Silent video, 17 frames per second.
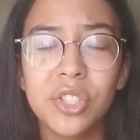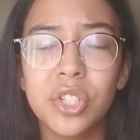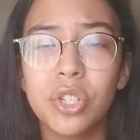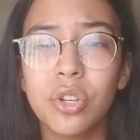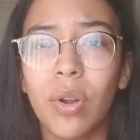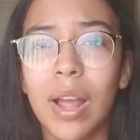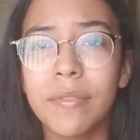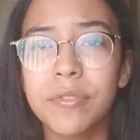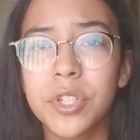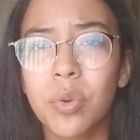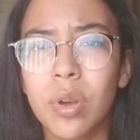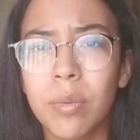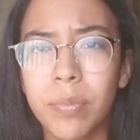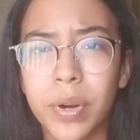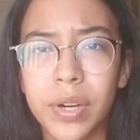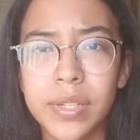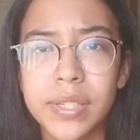so you don't have to go
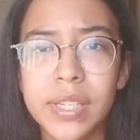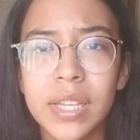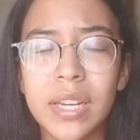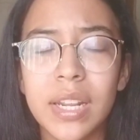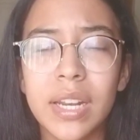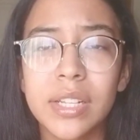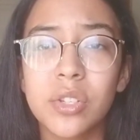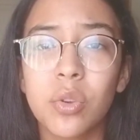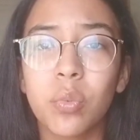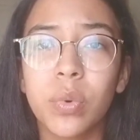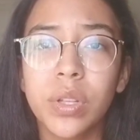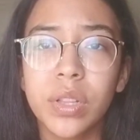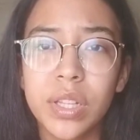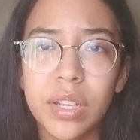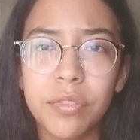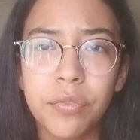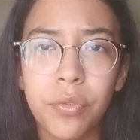in person, and it's a
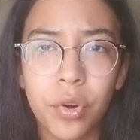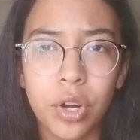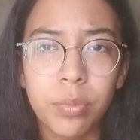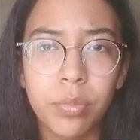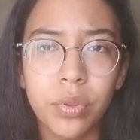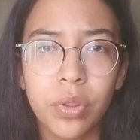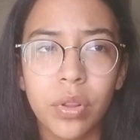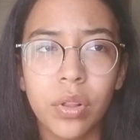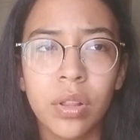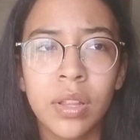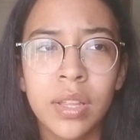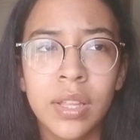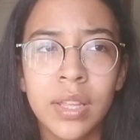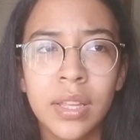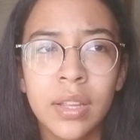really affordable